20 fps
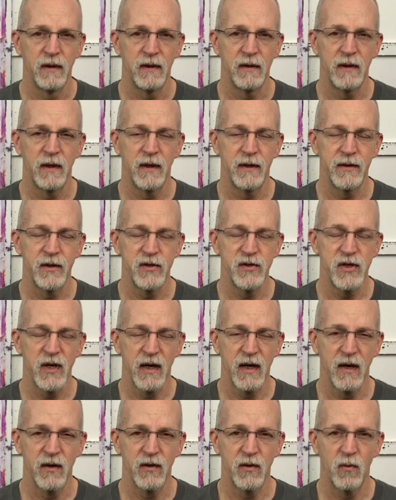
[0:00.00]
uh, to
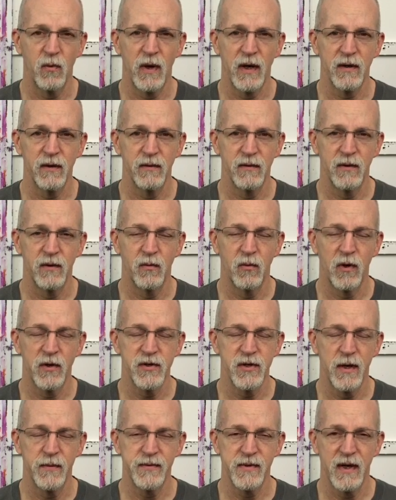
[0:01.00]
check out the, work, the
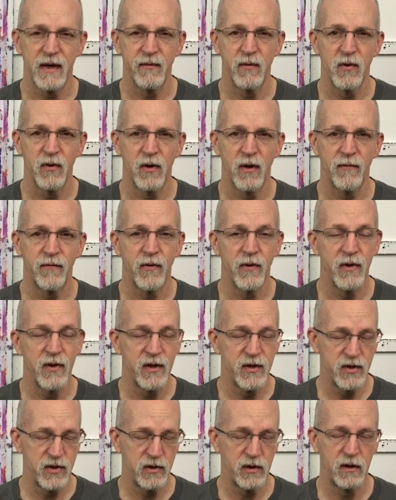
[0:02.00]
workshops that I have going on for
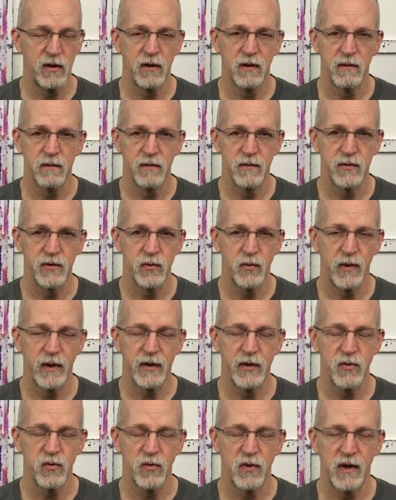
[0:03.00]
this year,
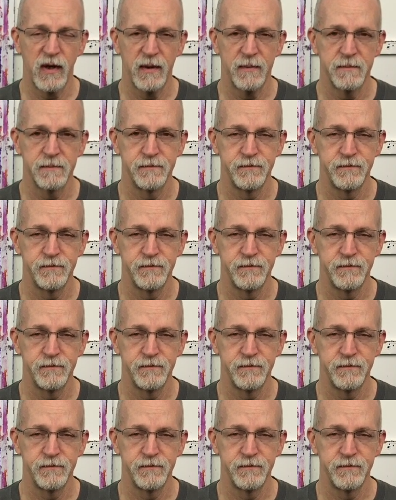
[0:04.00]
2020.